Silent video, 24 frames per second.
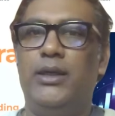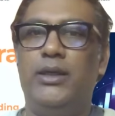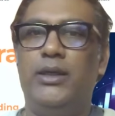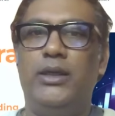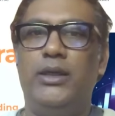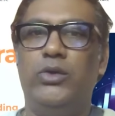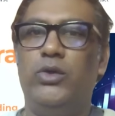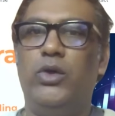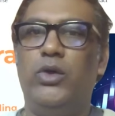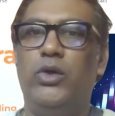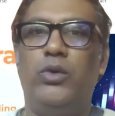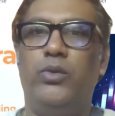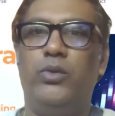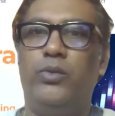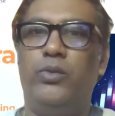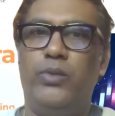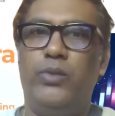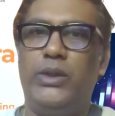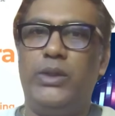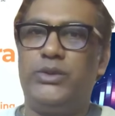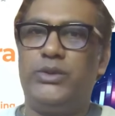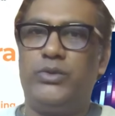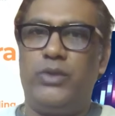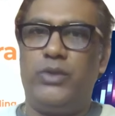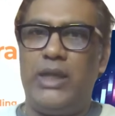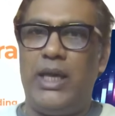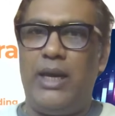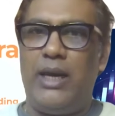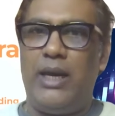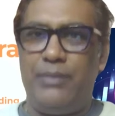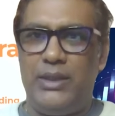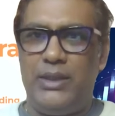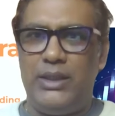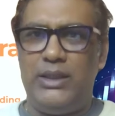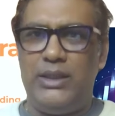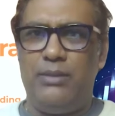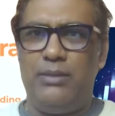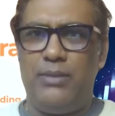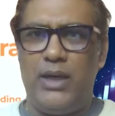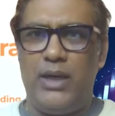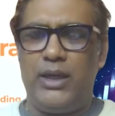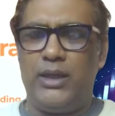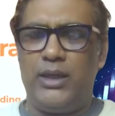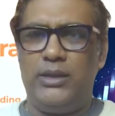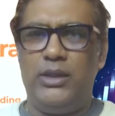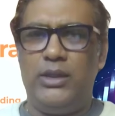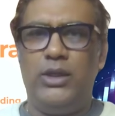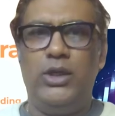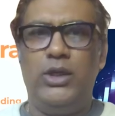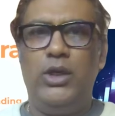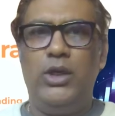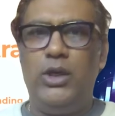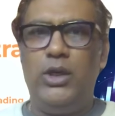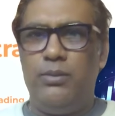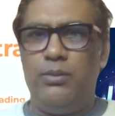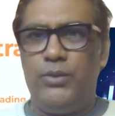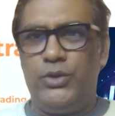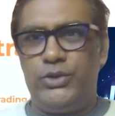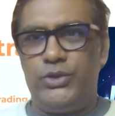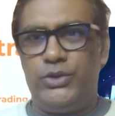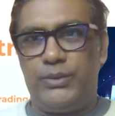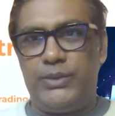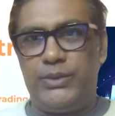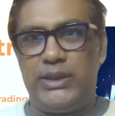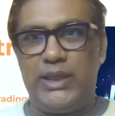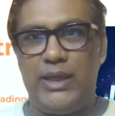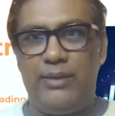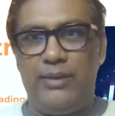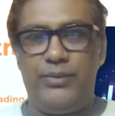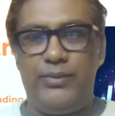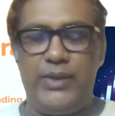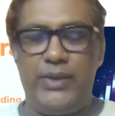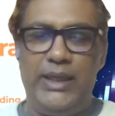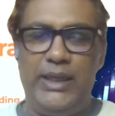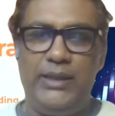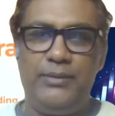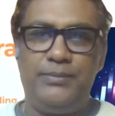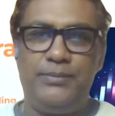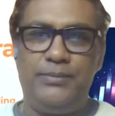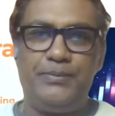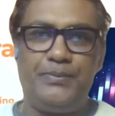you know what's going to happen in the market most of the time, right?